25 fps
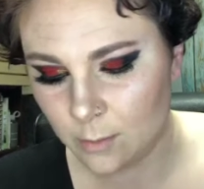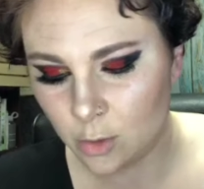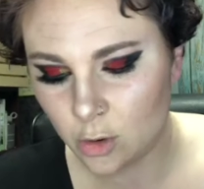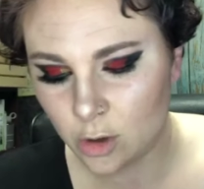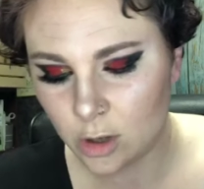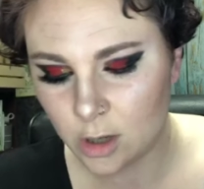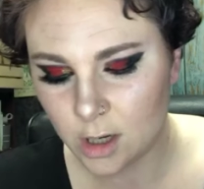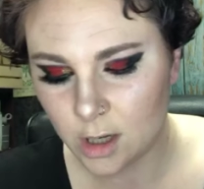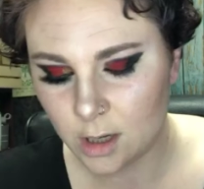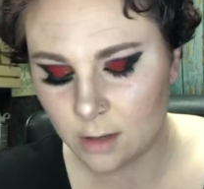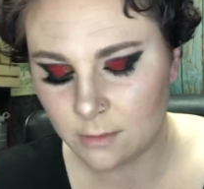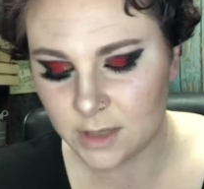
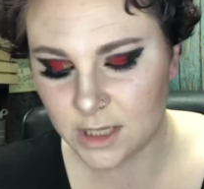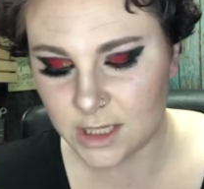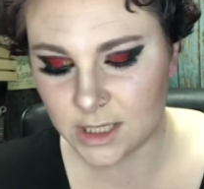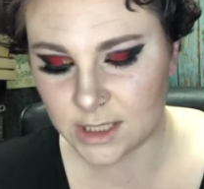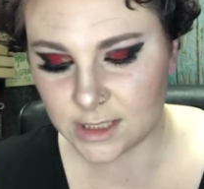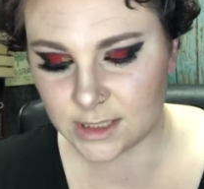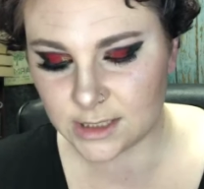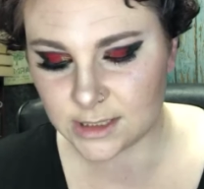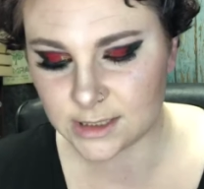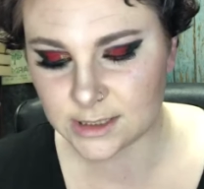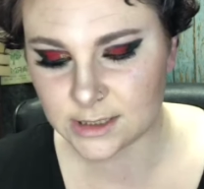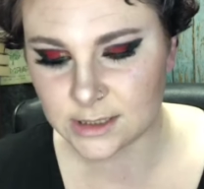
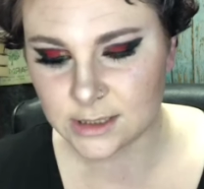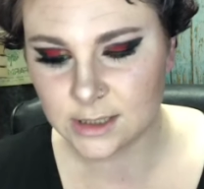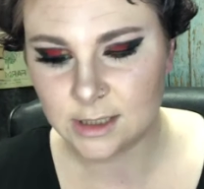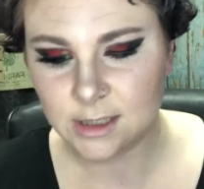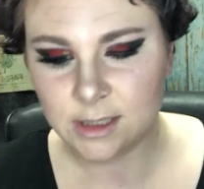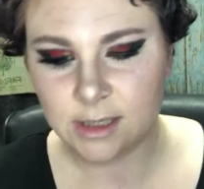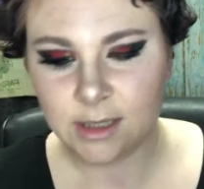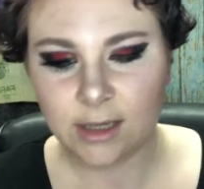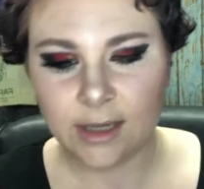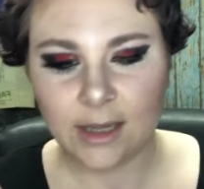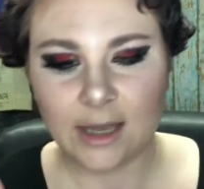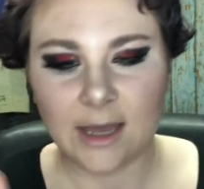Promise.
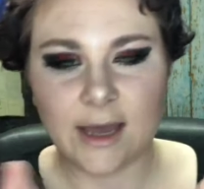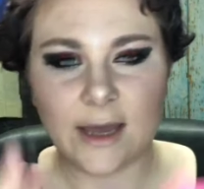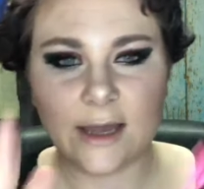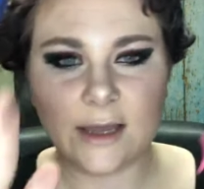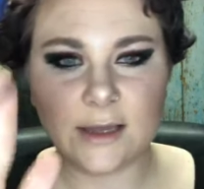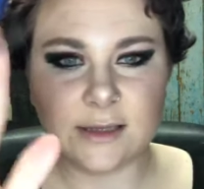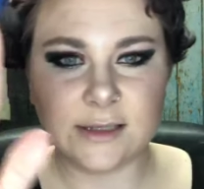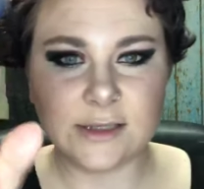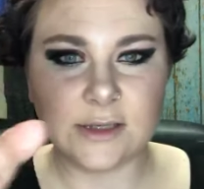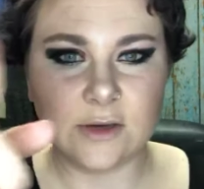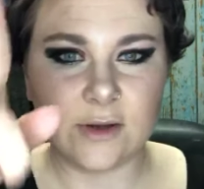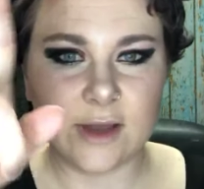
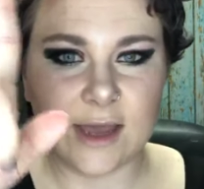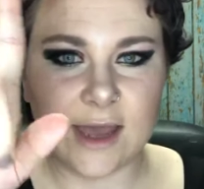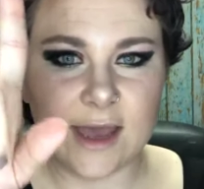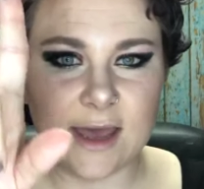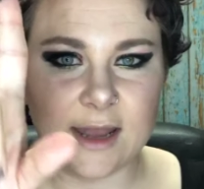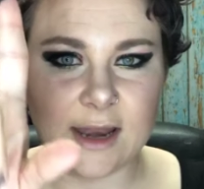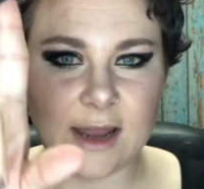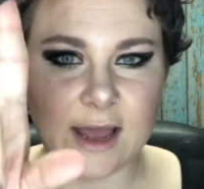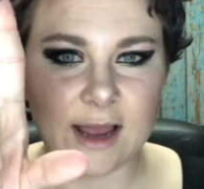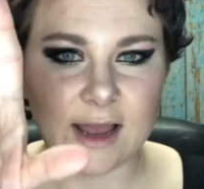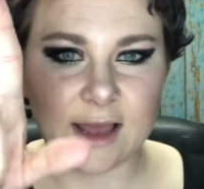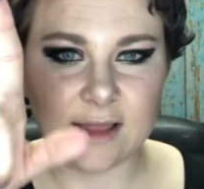Okay, so
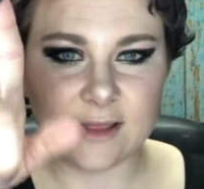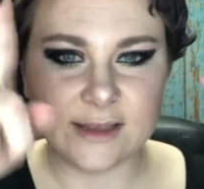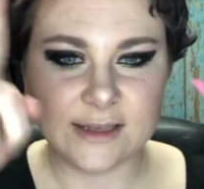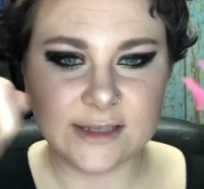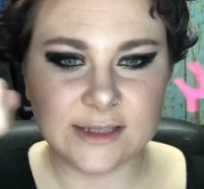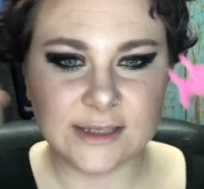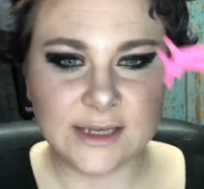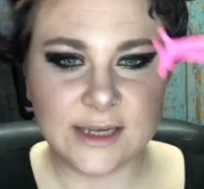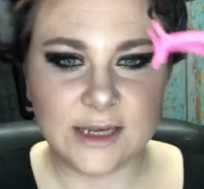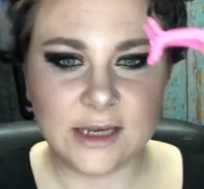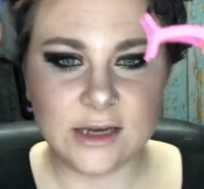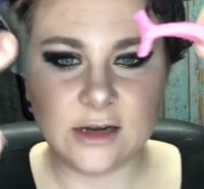again, I got
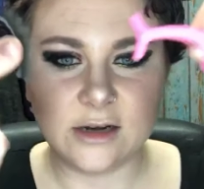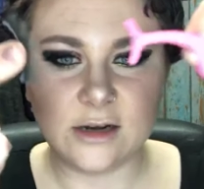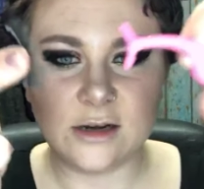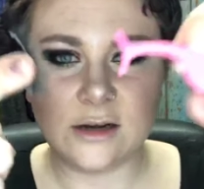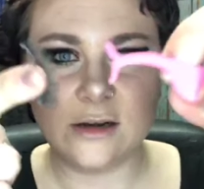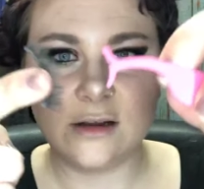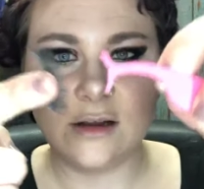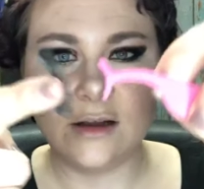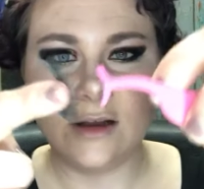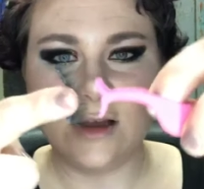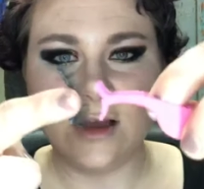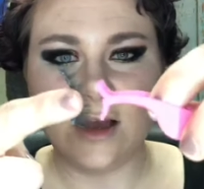this here.